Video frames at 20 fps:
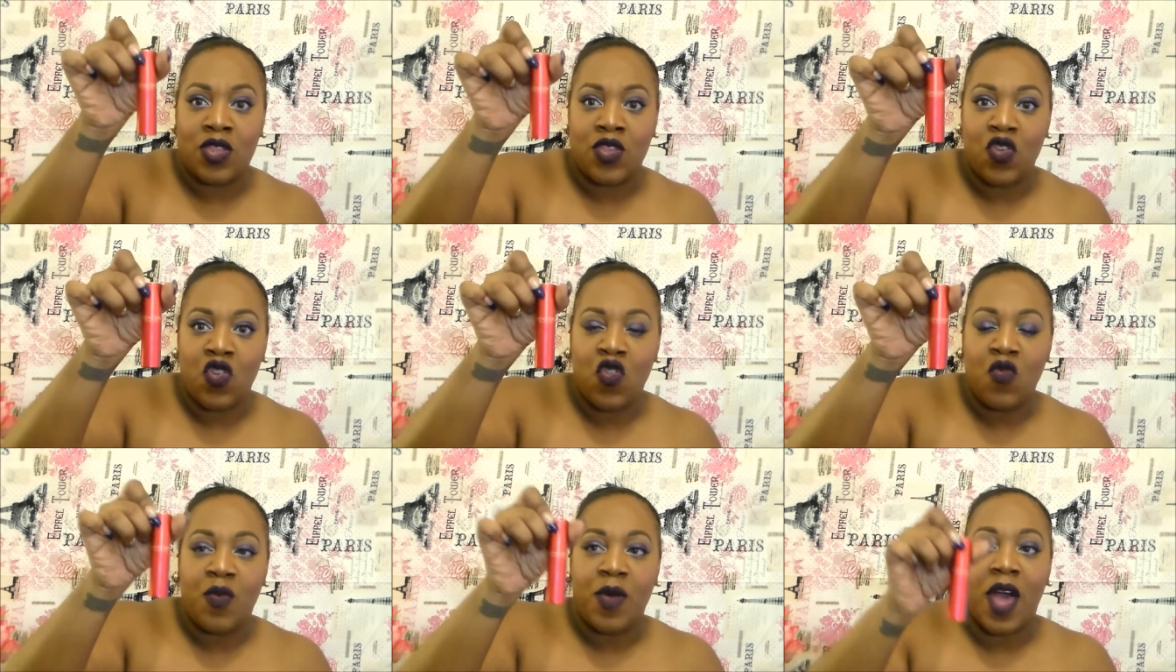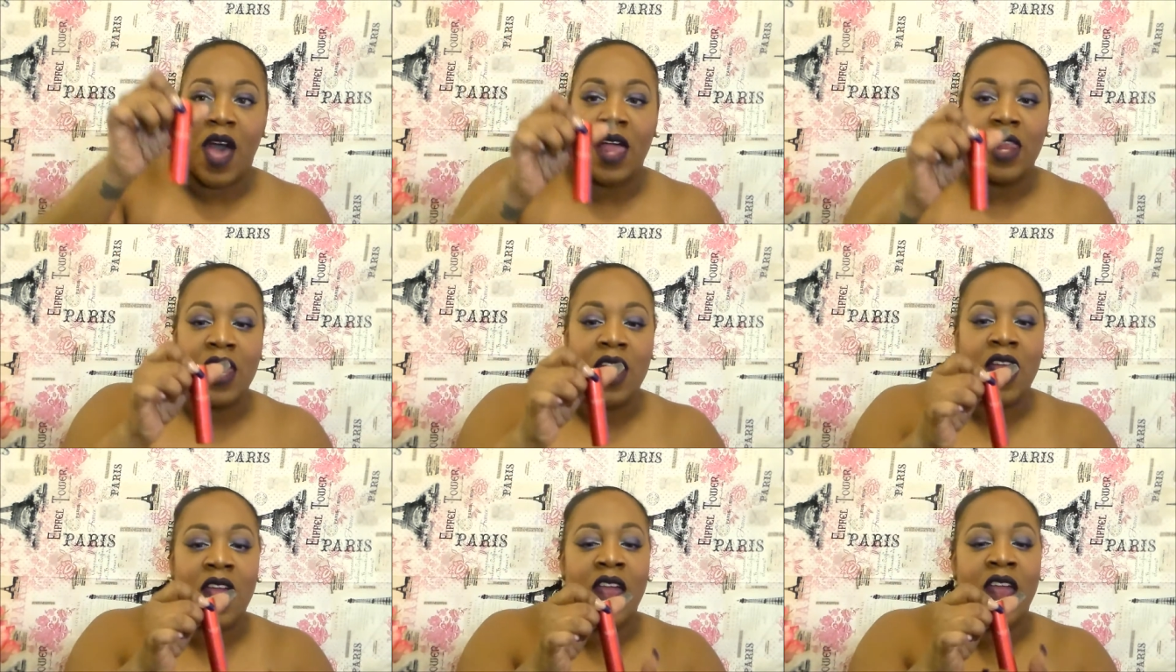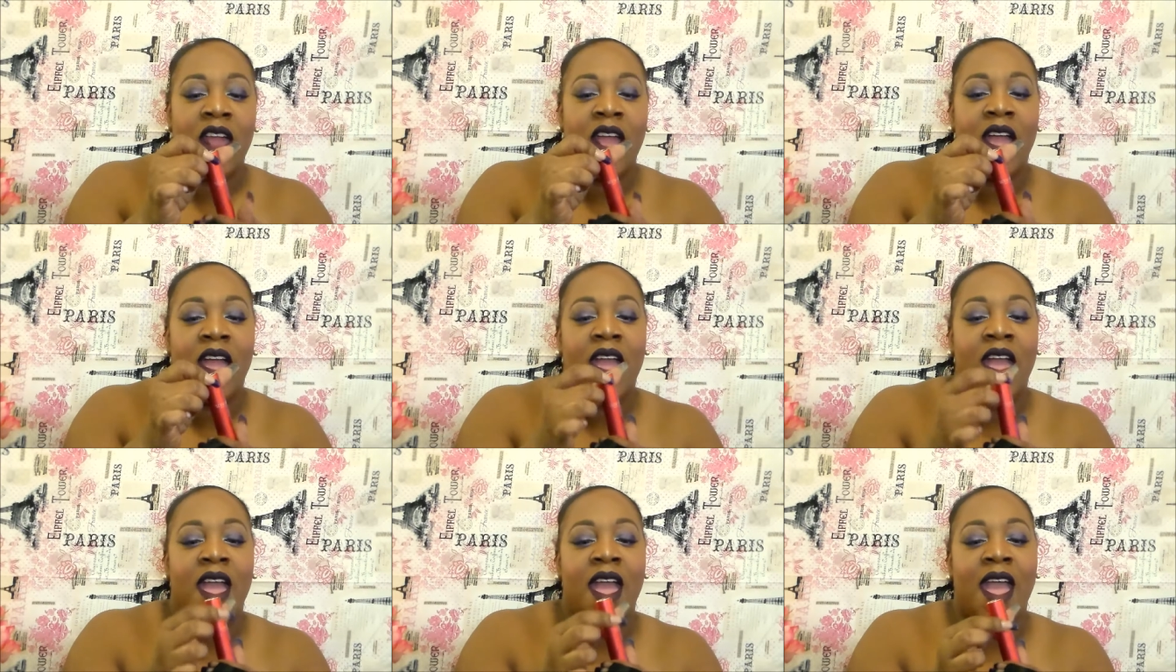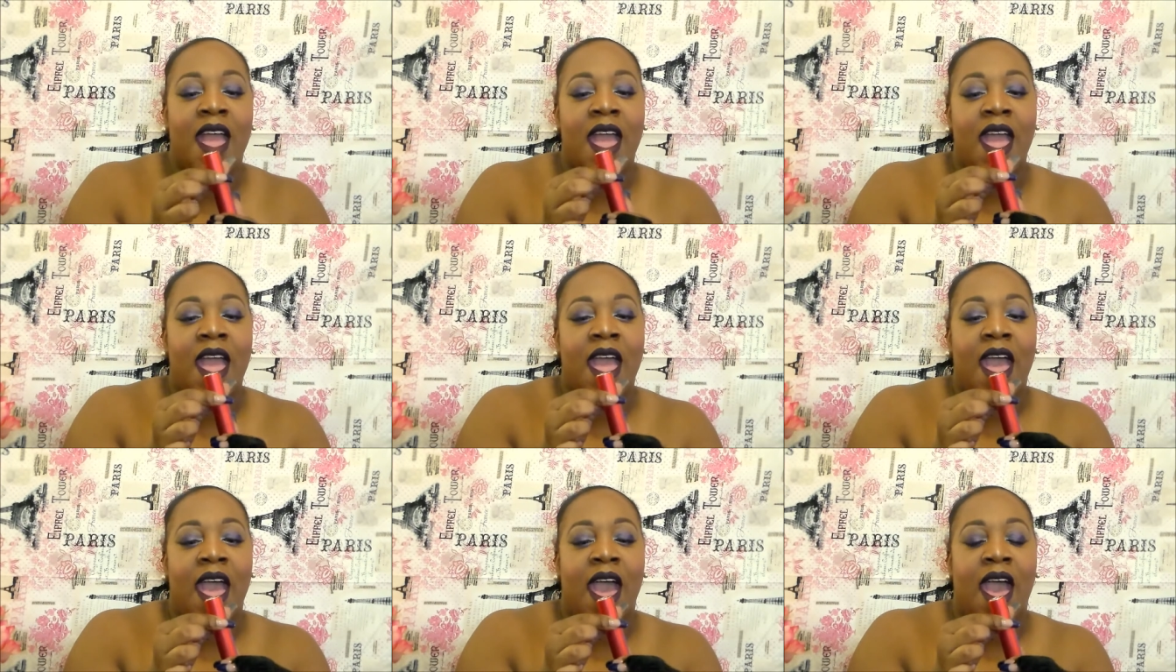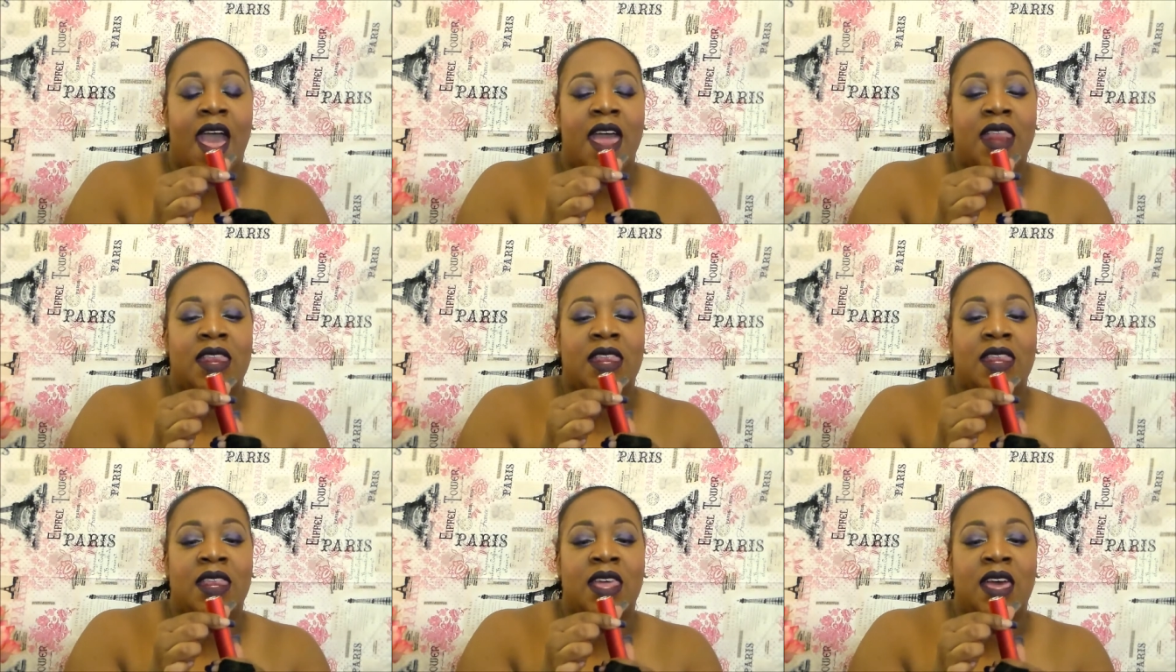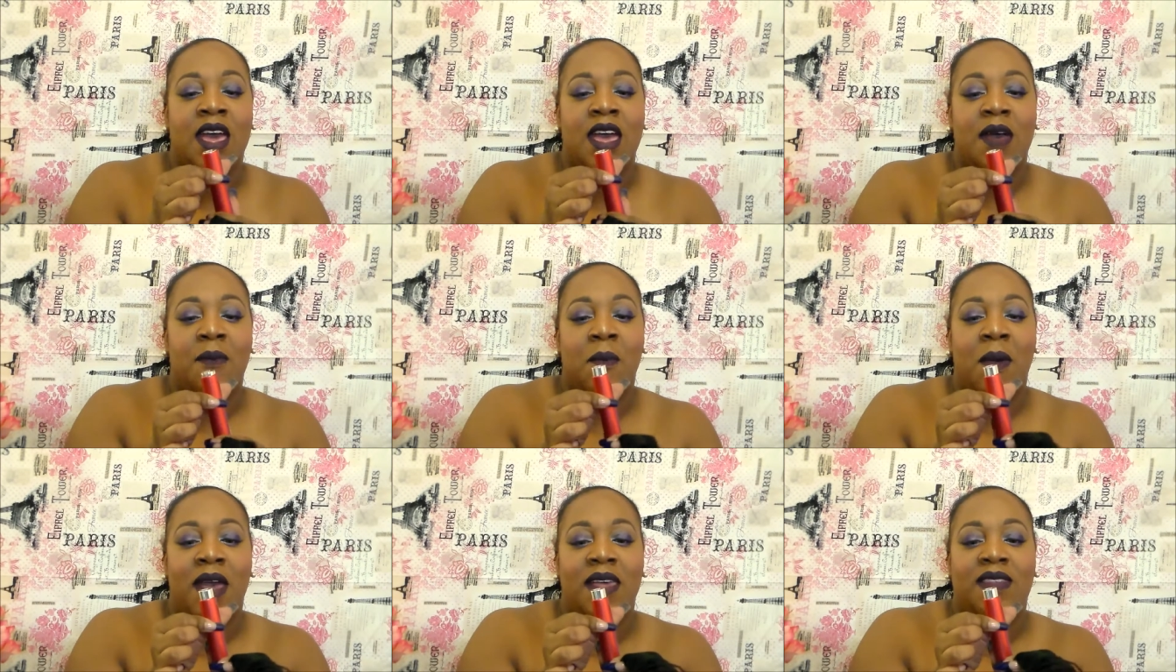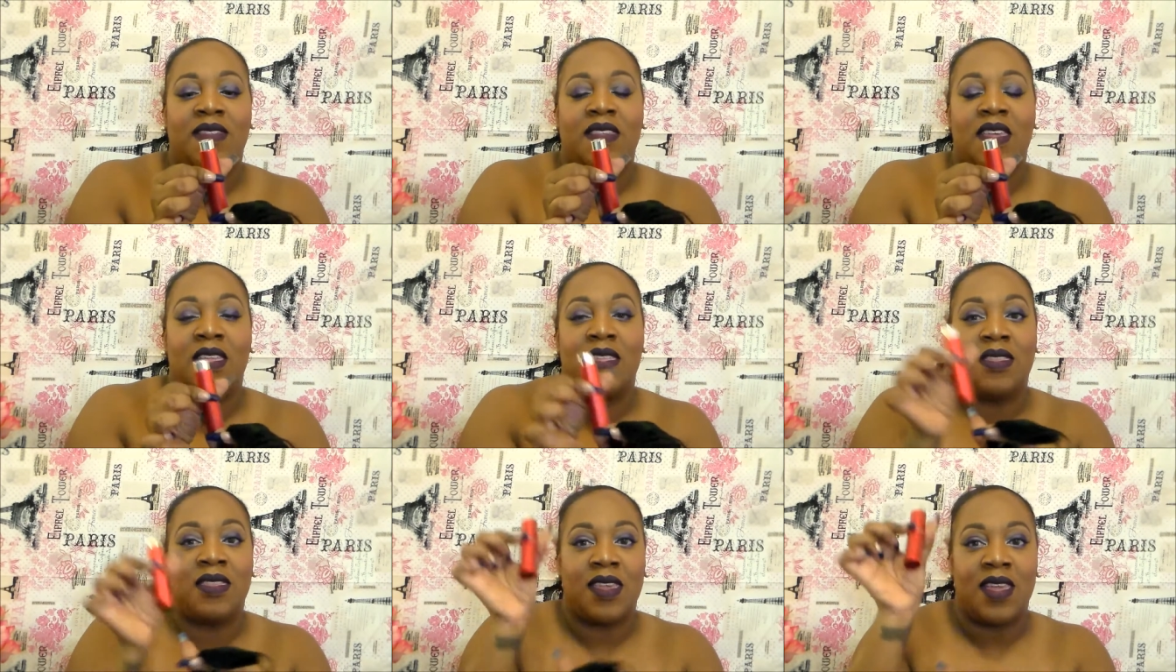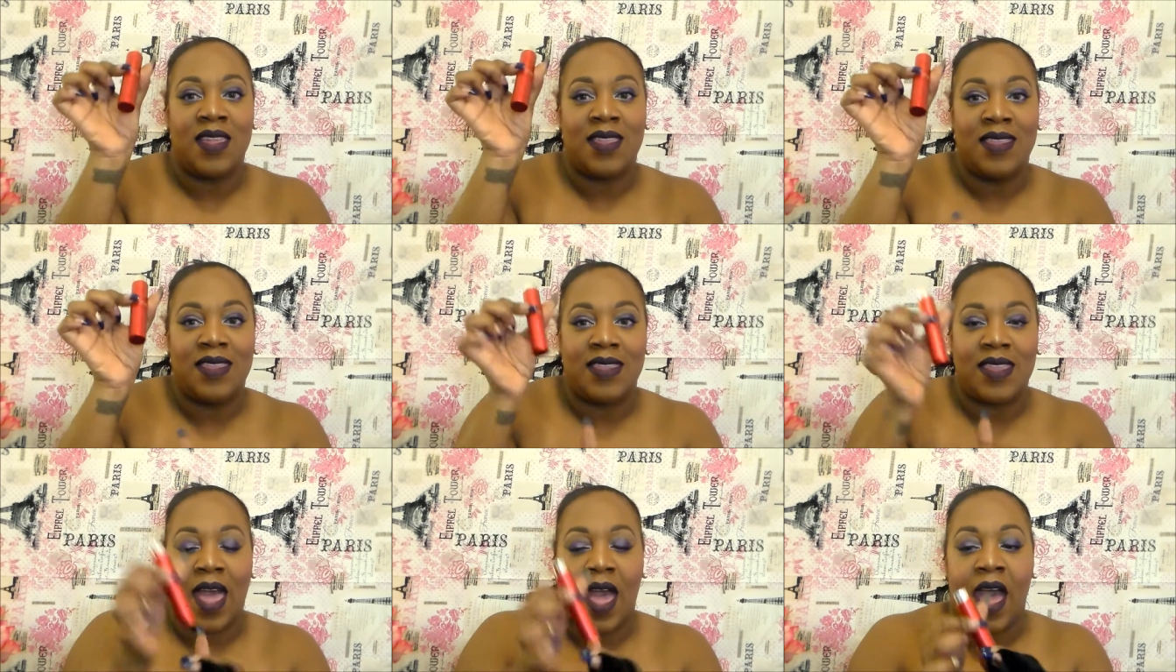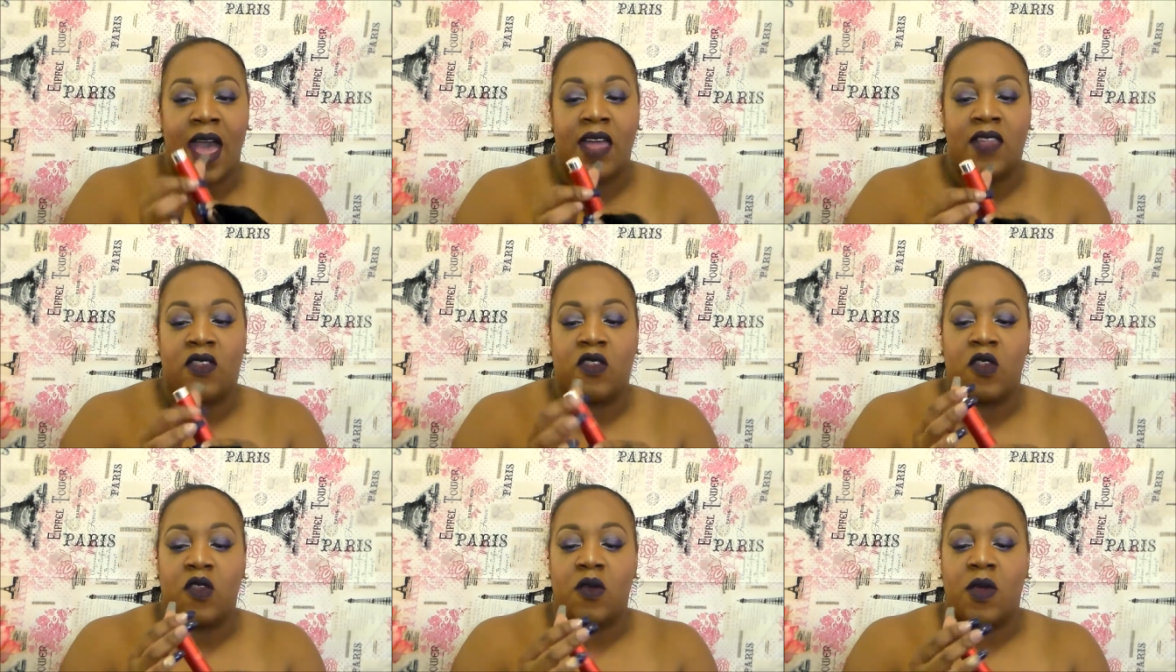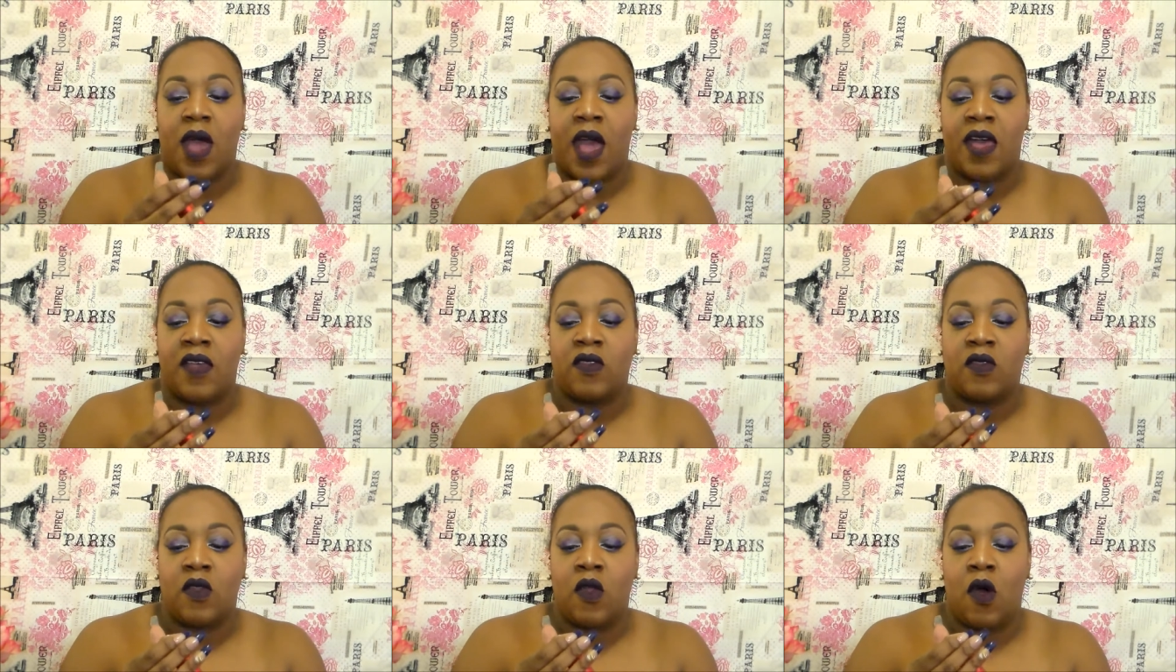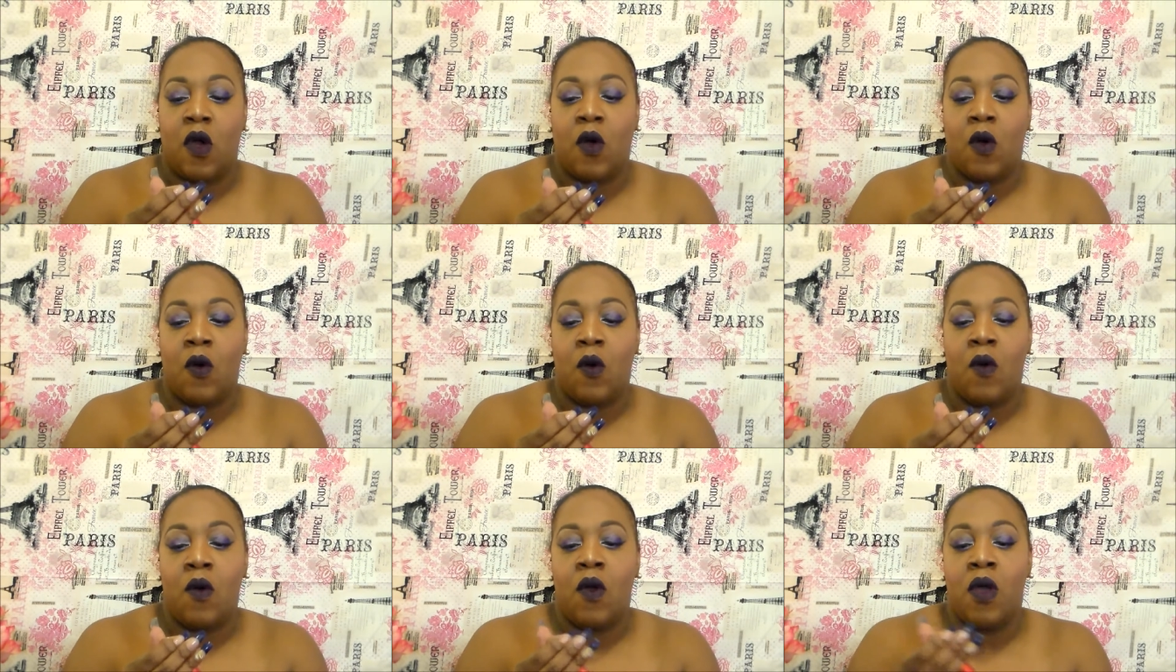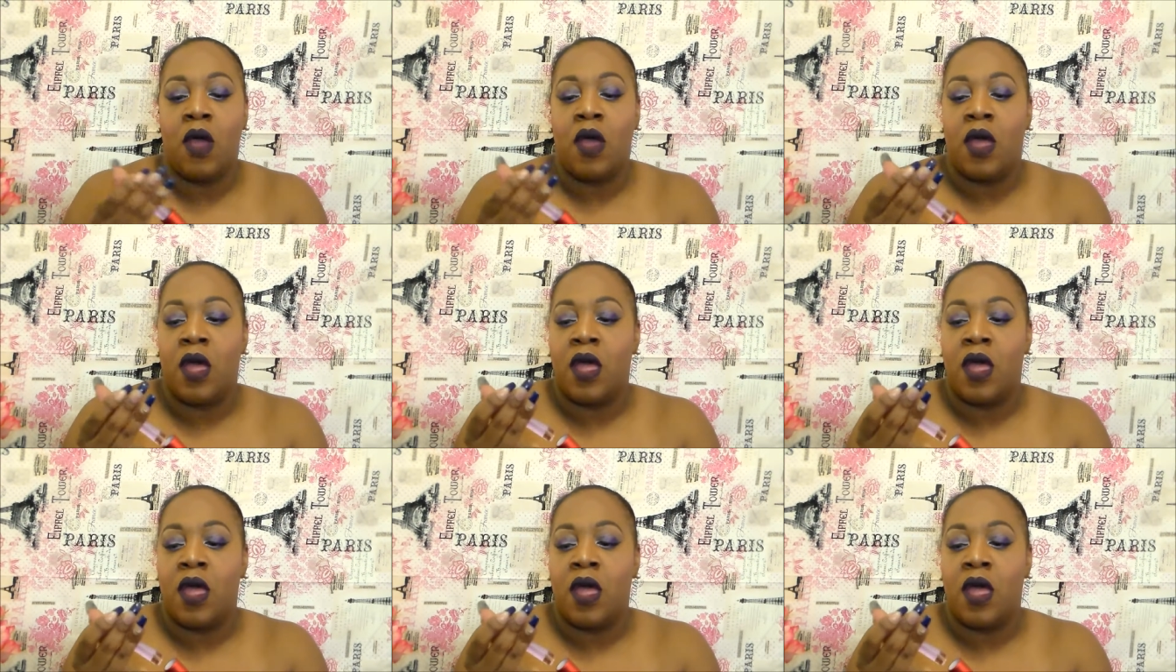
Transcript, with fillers: tube color and my scent inside so you guys know